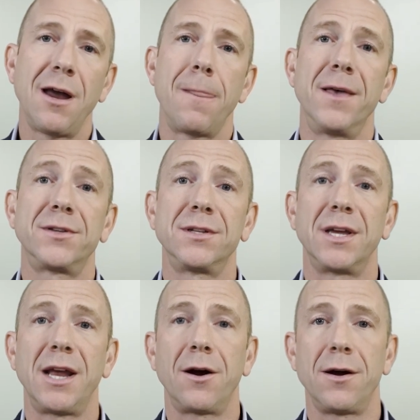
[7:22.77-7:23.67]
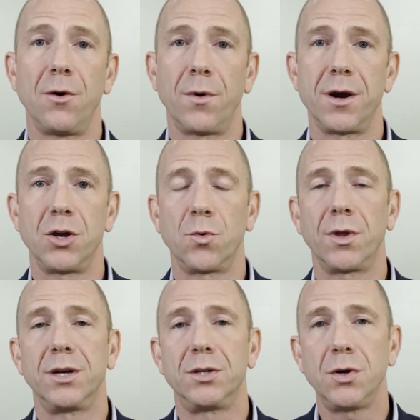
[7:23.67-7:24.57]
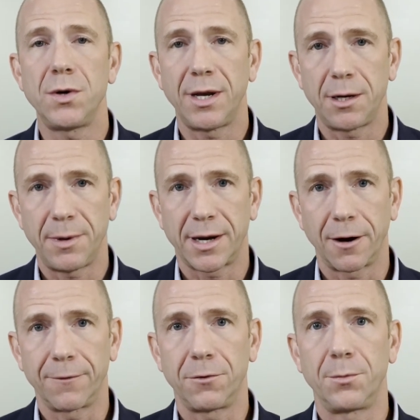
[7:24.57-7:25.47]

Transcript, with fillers: this is an area where you really do need to be careful,